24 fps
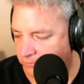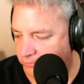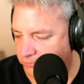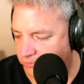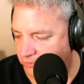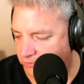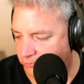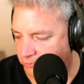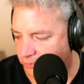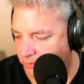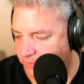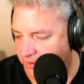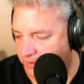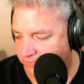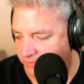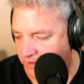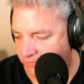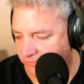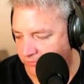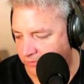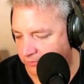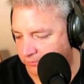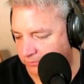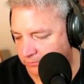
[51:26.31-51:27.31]
She's one of my
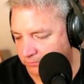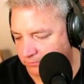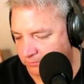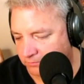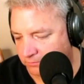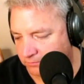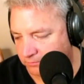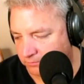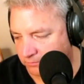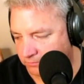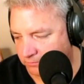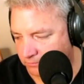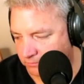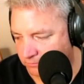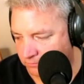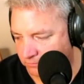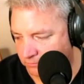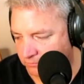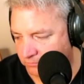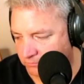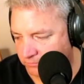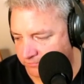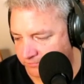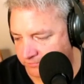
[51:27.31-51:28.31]
favorite
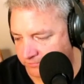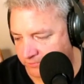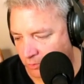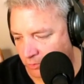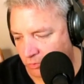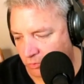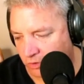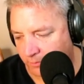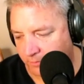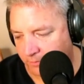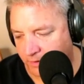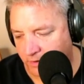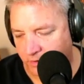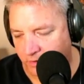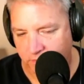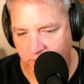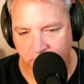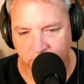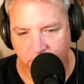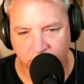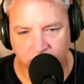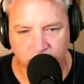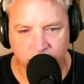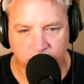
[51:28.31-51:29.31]
folk
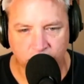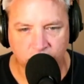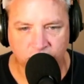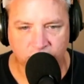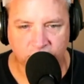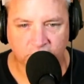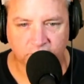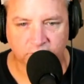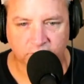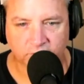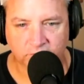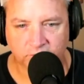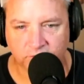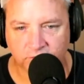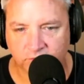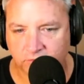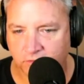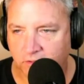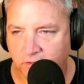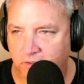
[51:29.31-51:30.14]
American musicians.